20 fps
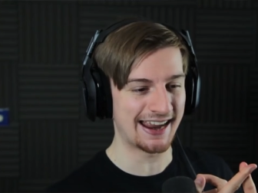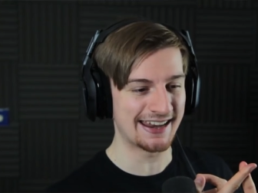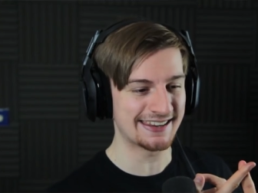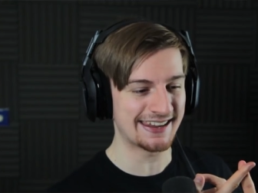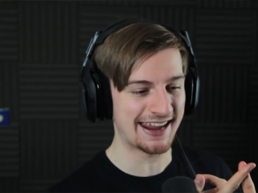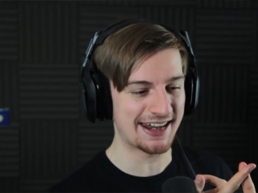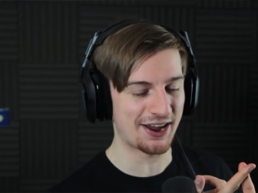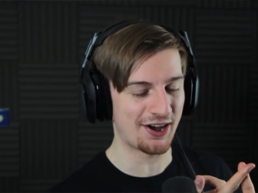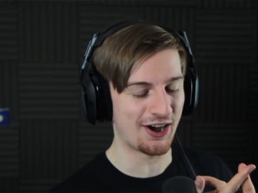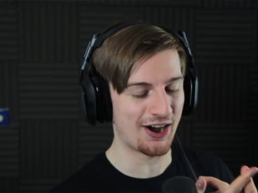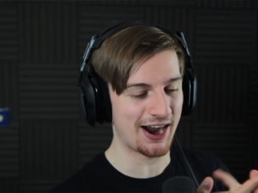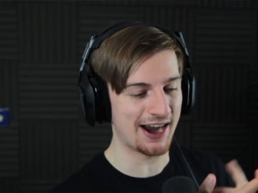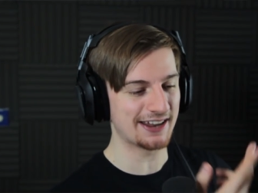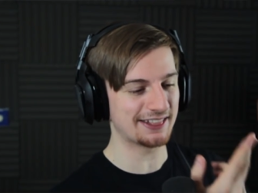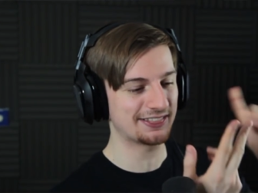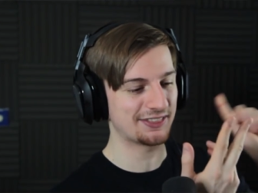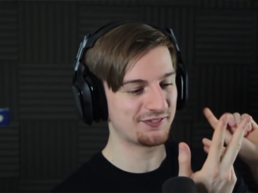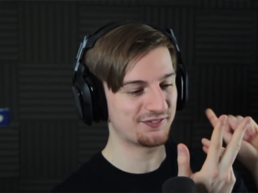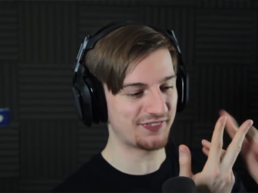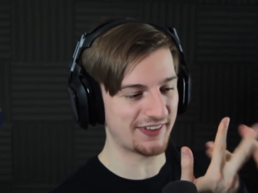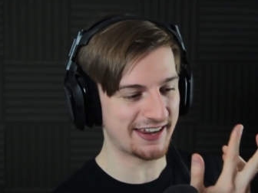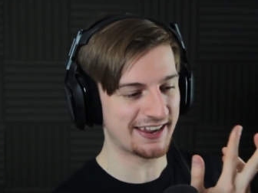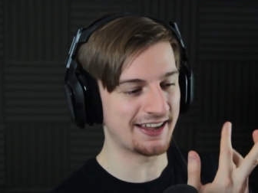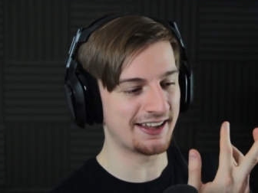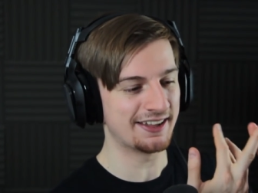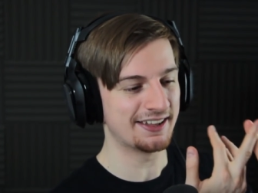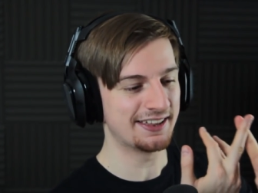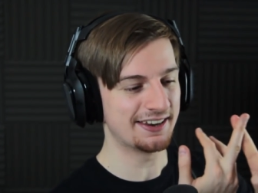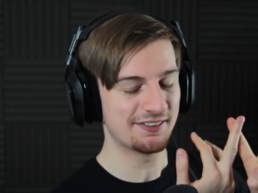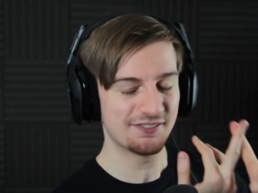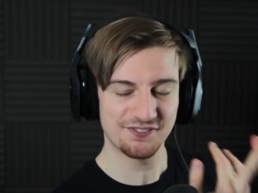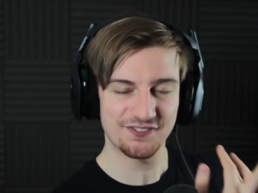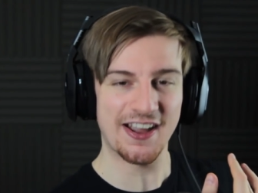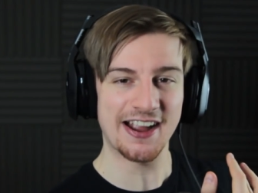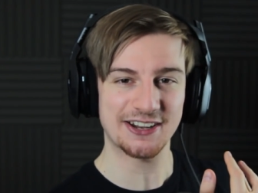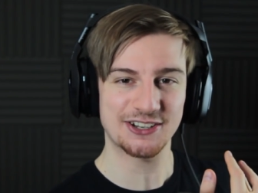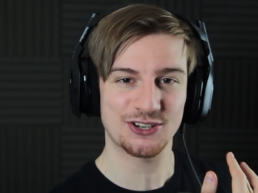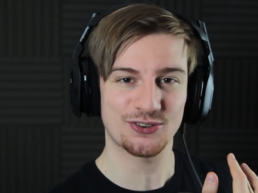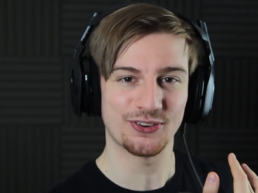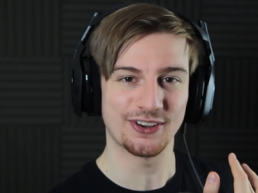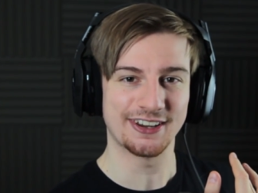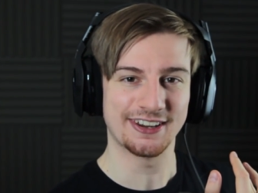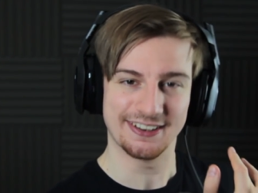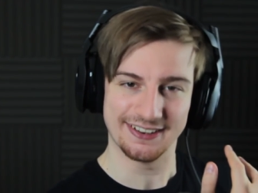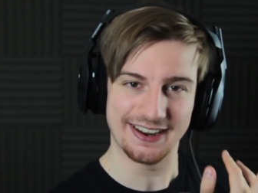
and yet hide the Fear Factory,